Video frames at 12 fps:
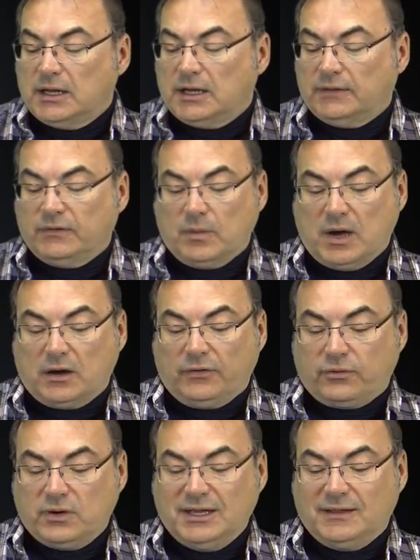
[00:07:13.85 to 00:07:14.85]
of the Model
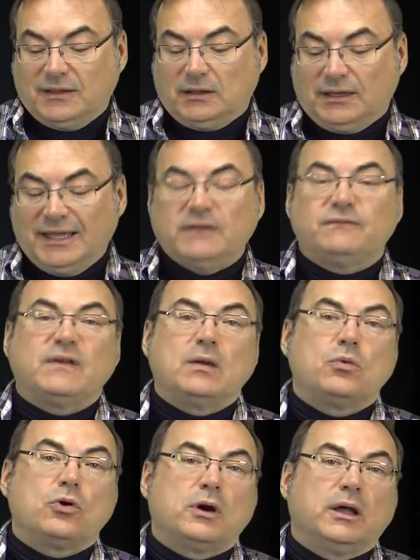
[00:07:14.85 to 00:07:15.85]
3 in the late
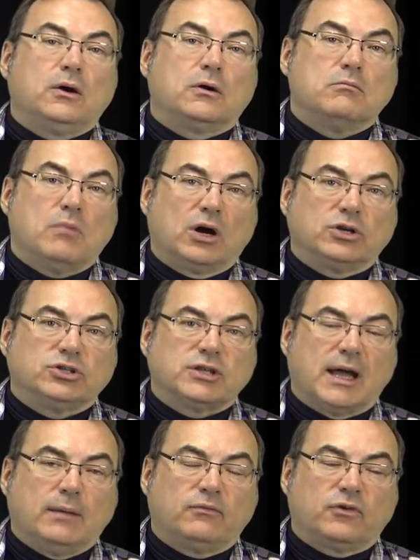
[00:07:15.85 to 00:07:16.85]
February or March
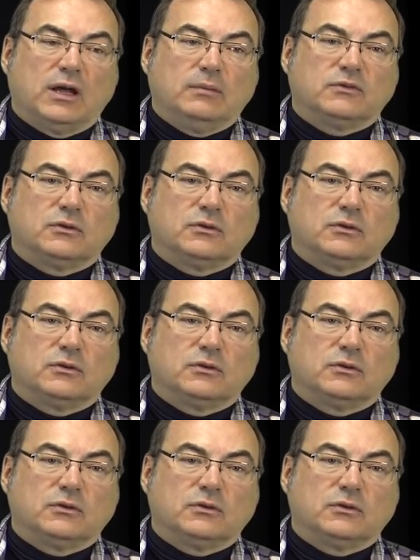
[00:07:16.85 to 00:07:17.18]
timeframe.